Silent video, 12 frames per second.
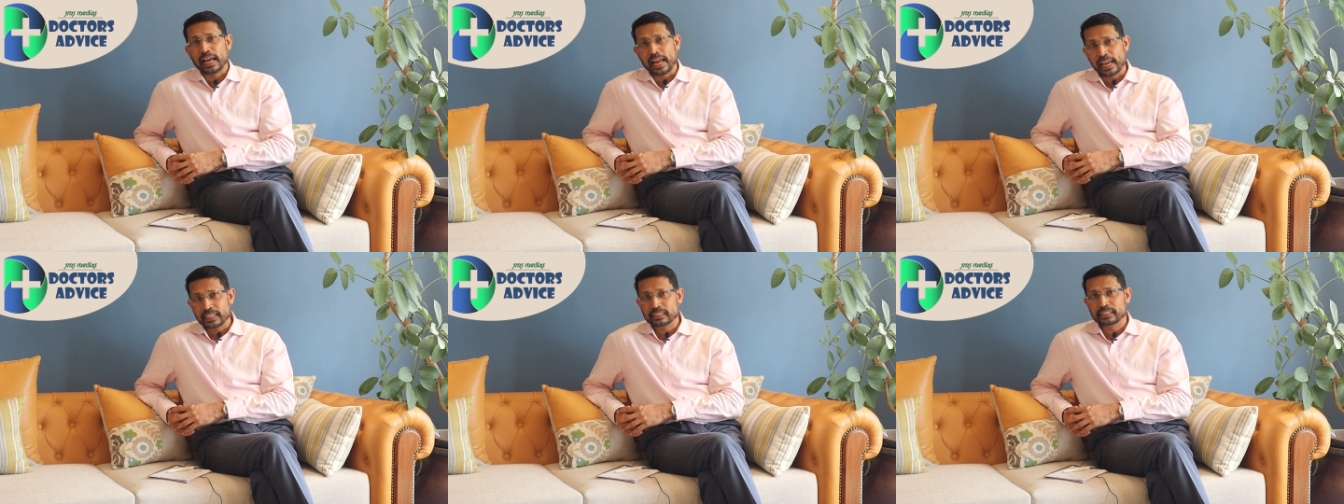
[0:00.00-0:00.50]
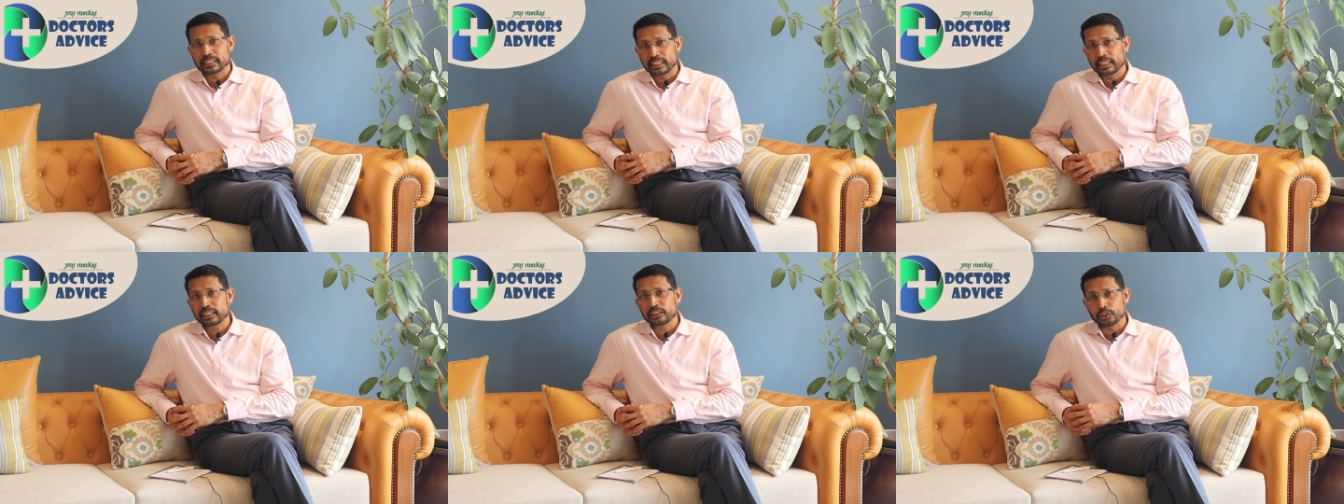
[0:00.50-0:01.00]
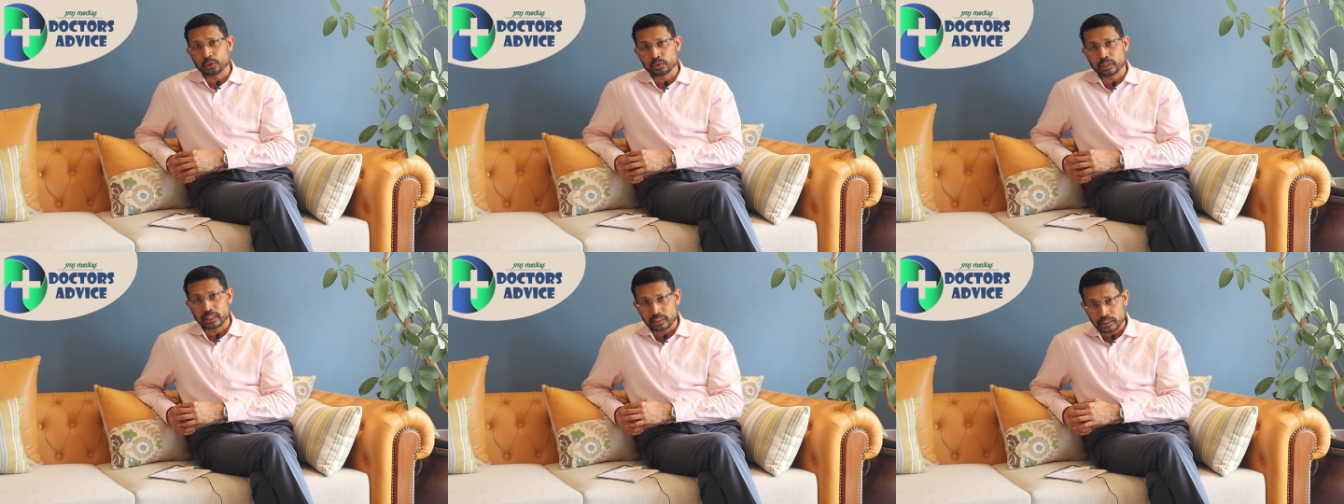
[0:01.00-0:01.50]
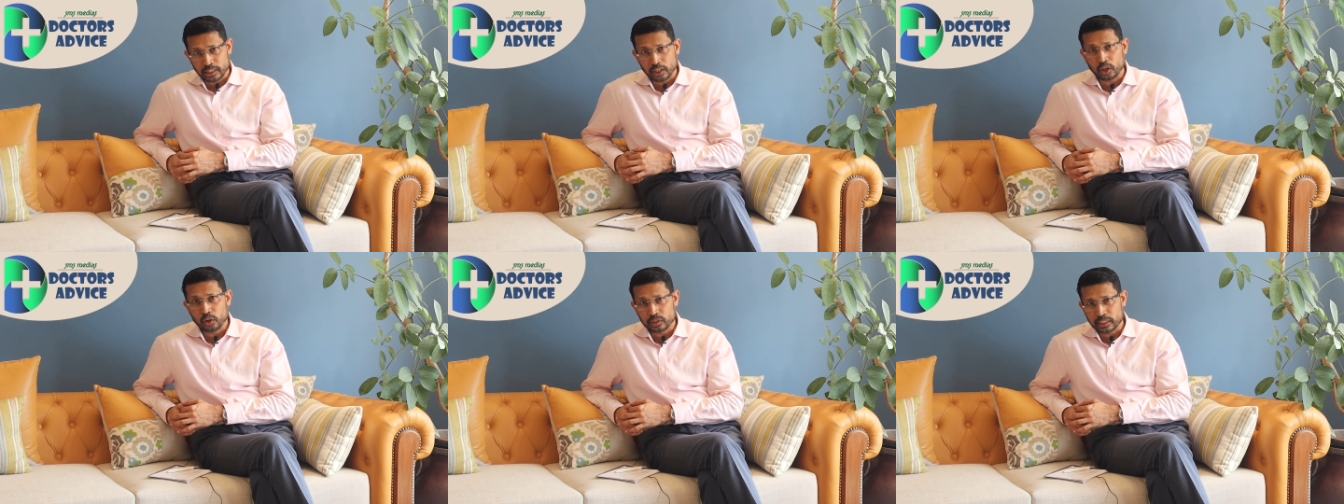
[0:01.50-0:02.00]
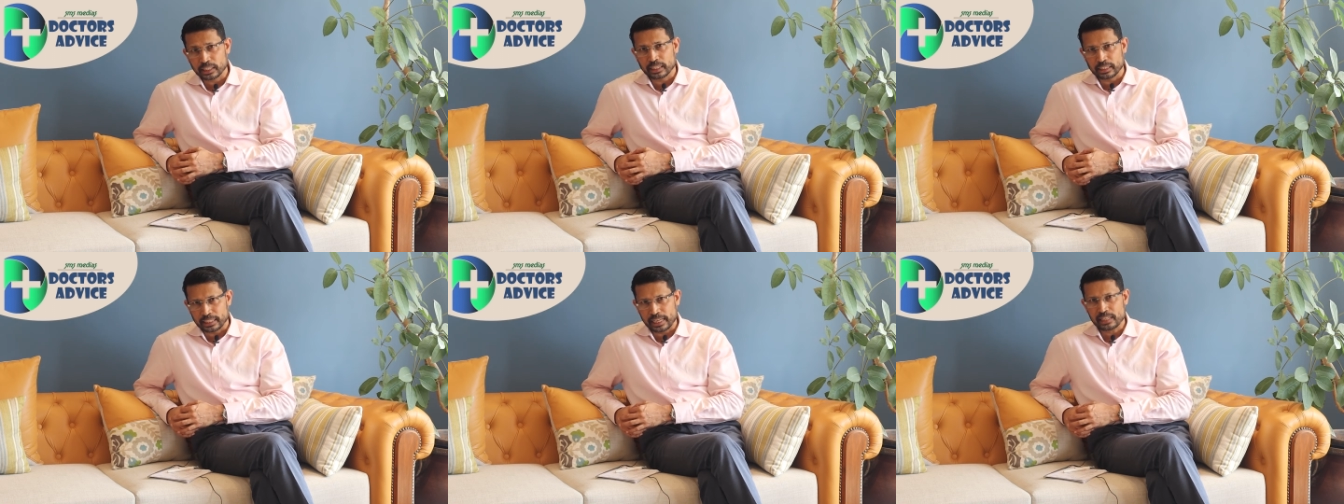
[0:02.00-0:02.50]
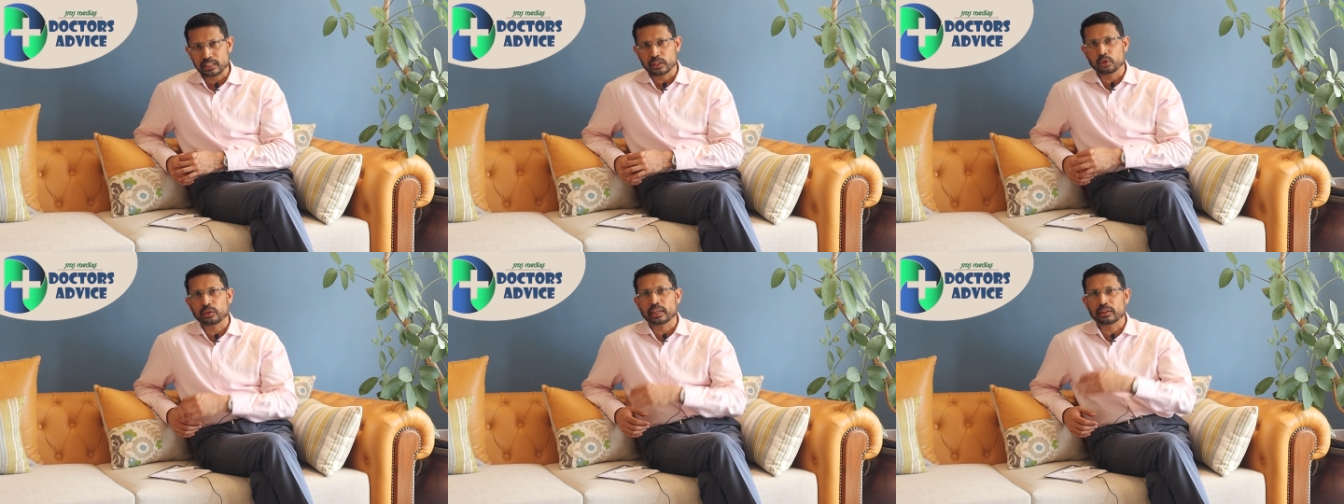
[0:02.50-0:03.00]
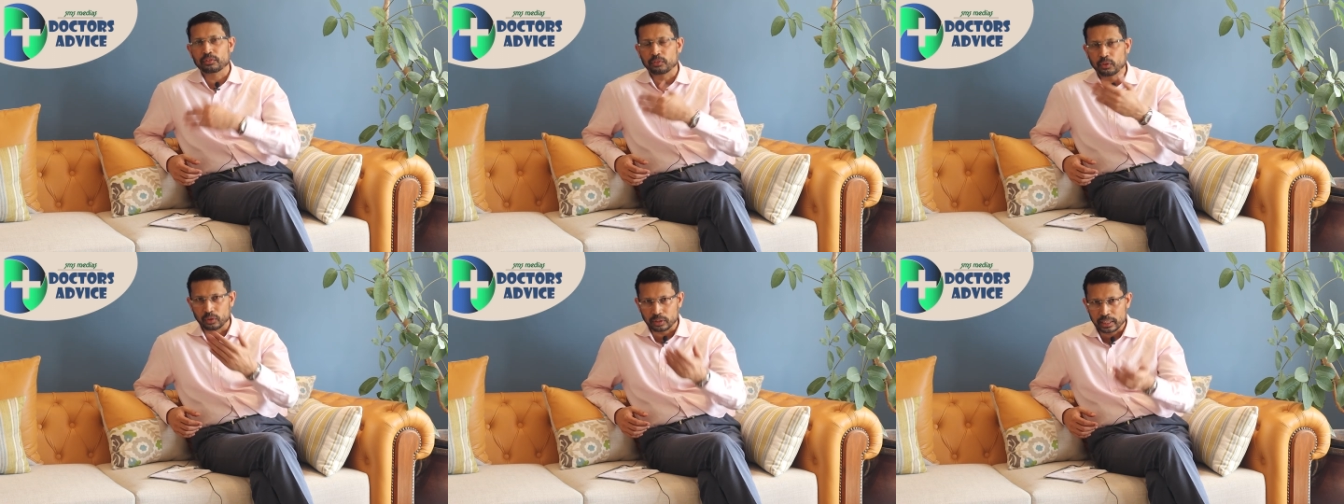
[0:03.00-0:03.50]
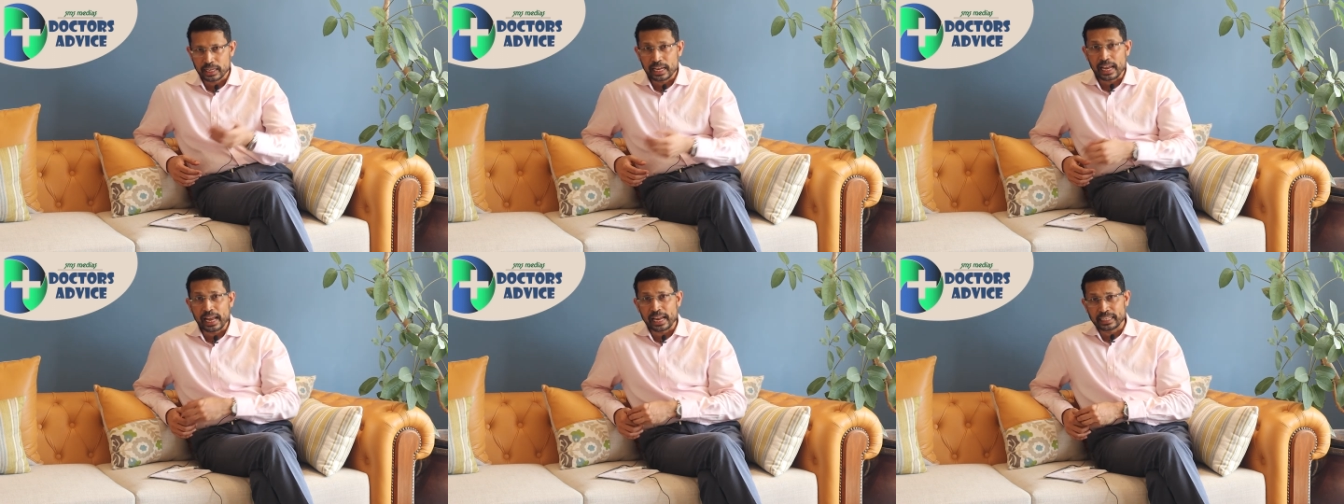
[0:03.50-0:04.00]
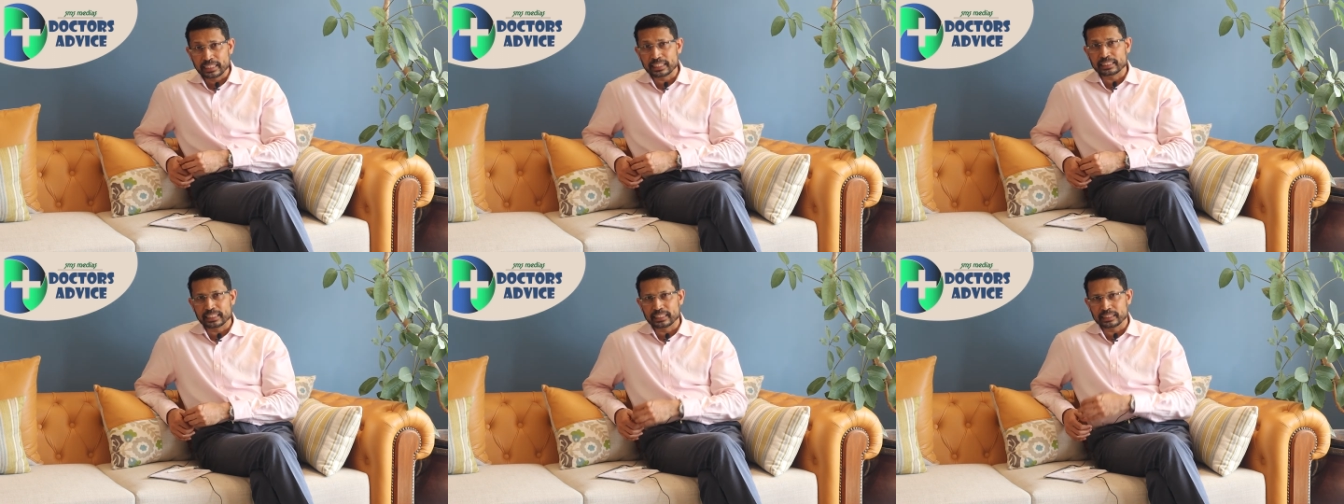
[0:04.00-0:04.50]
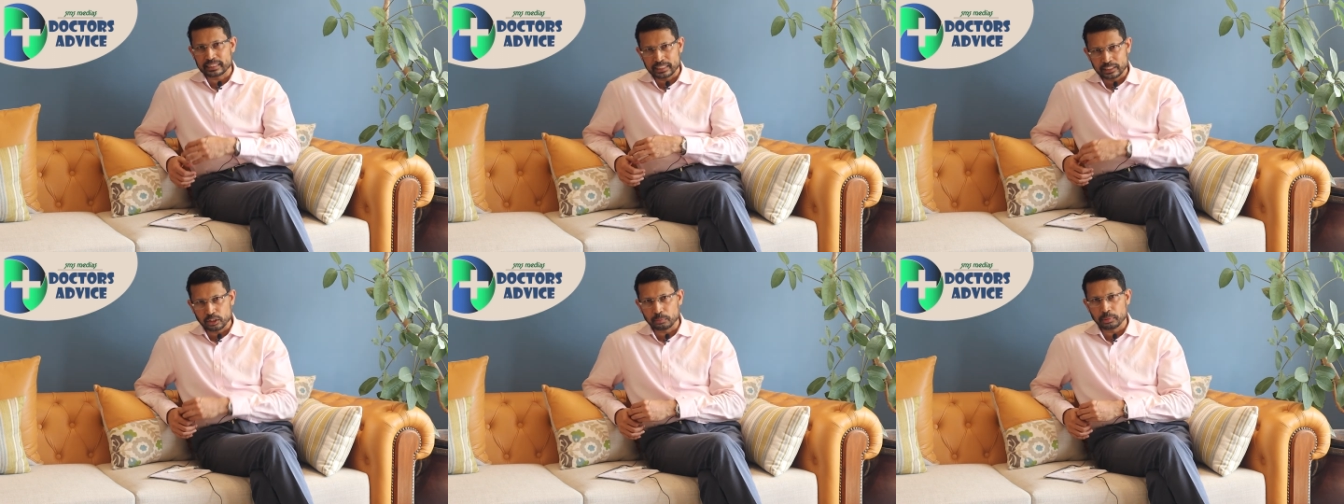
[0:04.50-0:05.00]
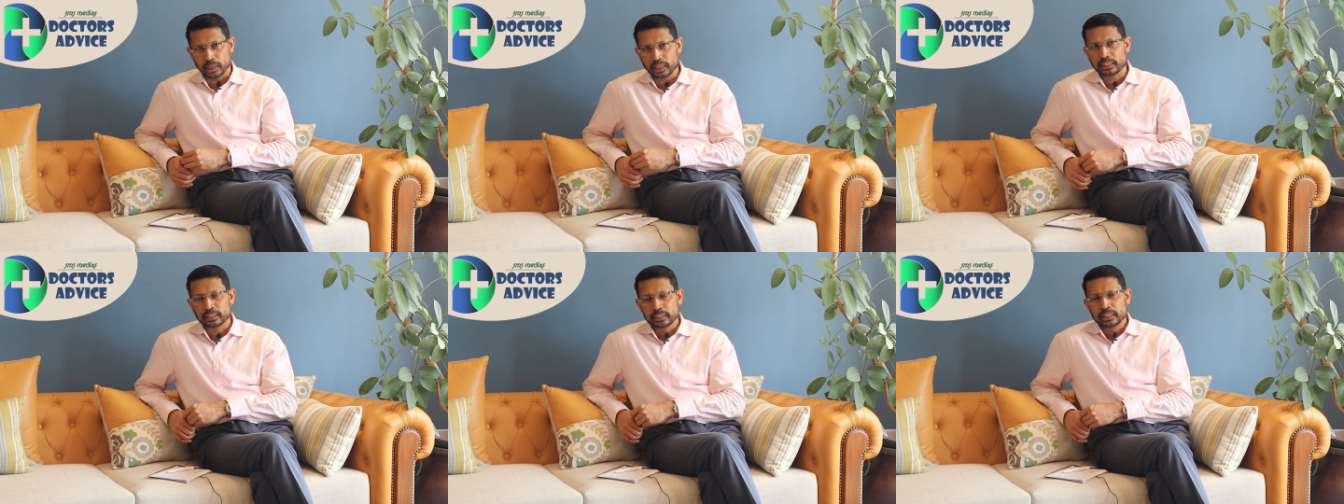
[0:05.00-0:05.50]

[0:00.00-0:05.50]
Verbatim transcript: and C using serological tests, looking for antigens in the blood,